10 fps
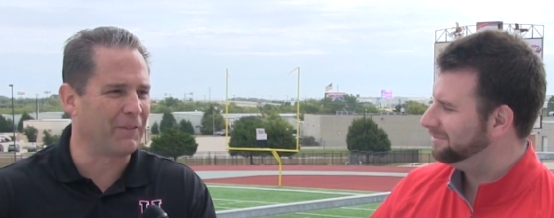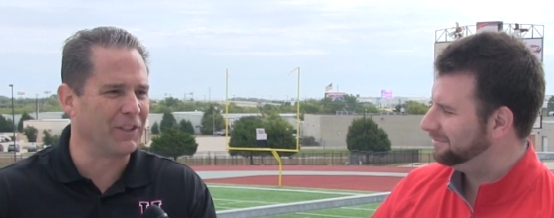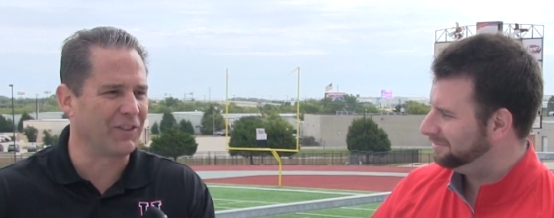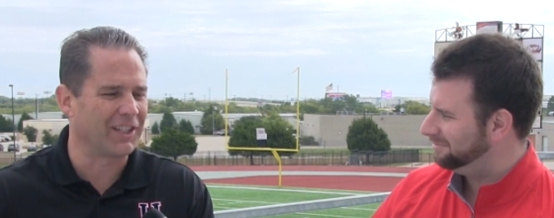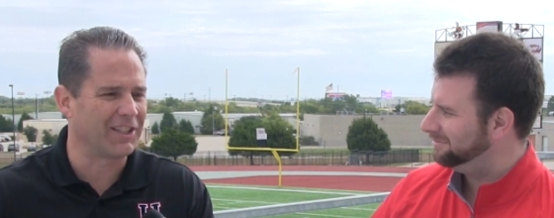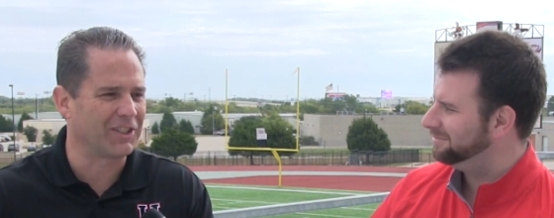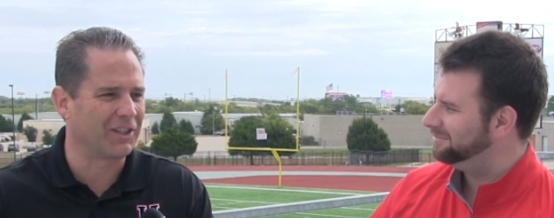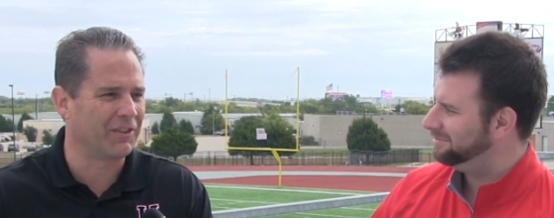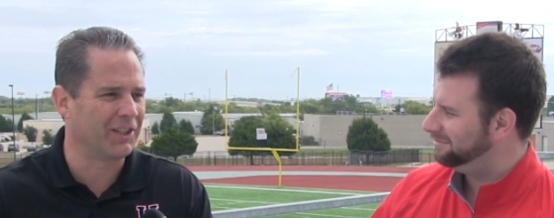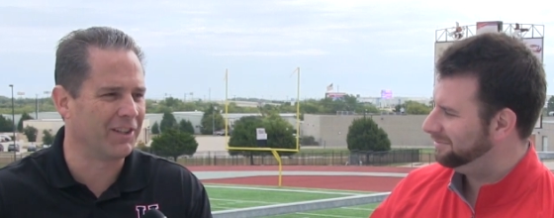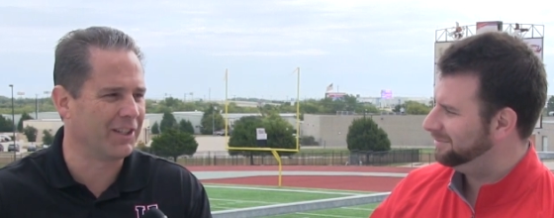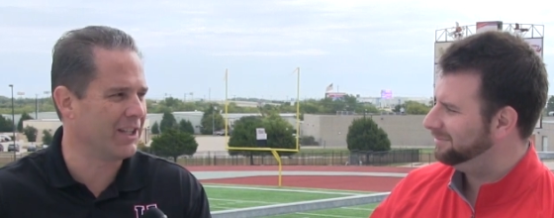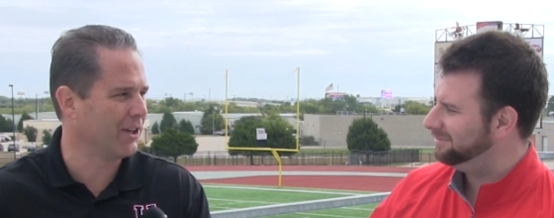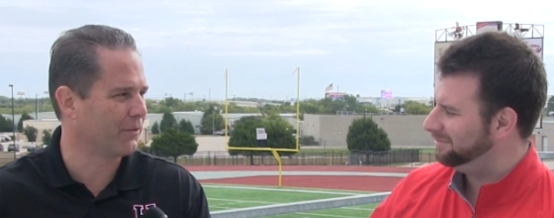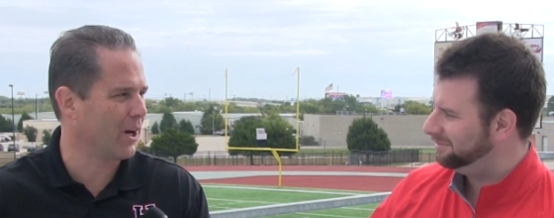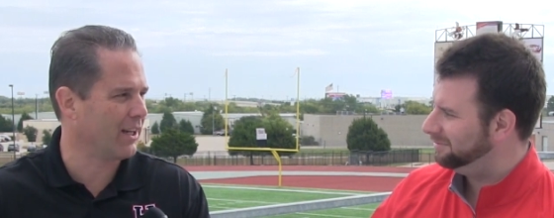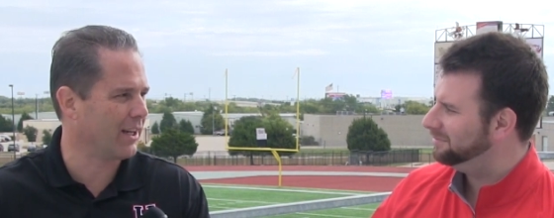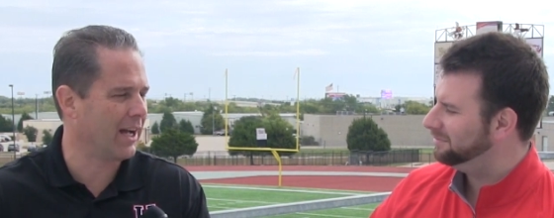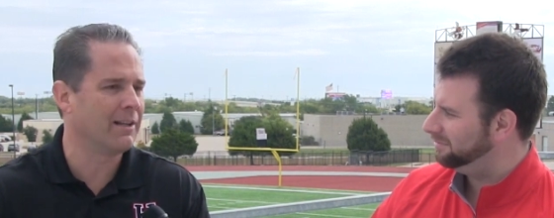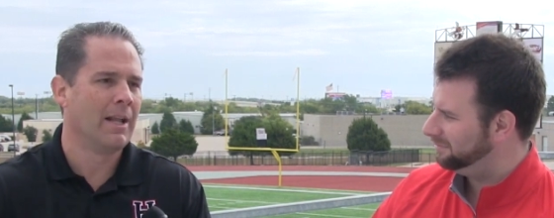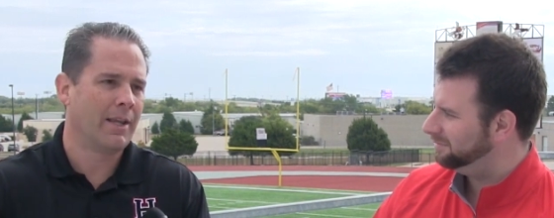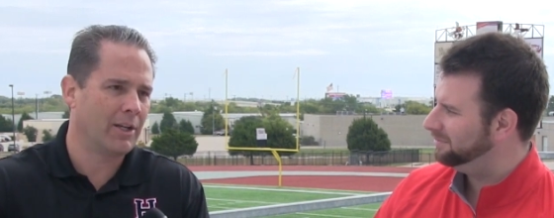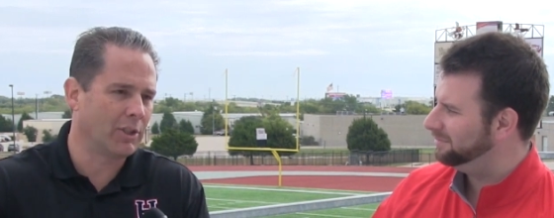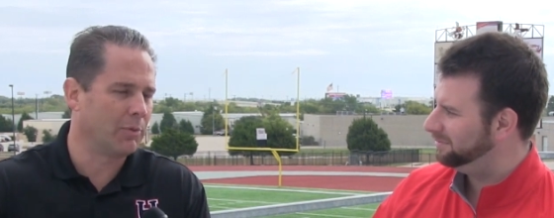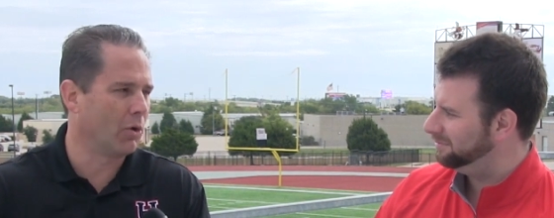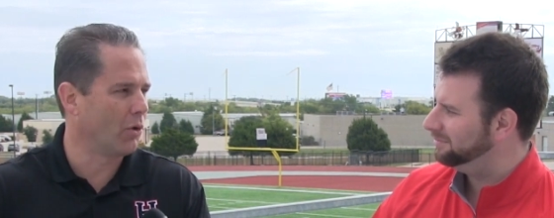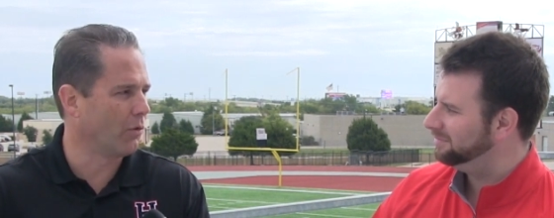Speaker 1: offensive touches of the, the year Friday night. Ends up going